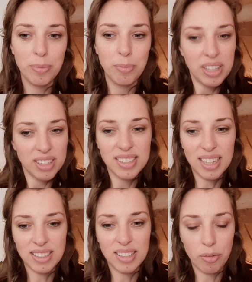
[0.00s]
because
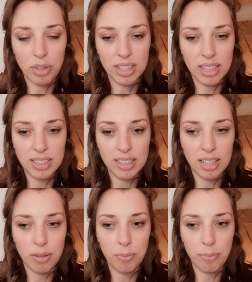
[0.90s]
that's not realistic.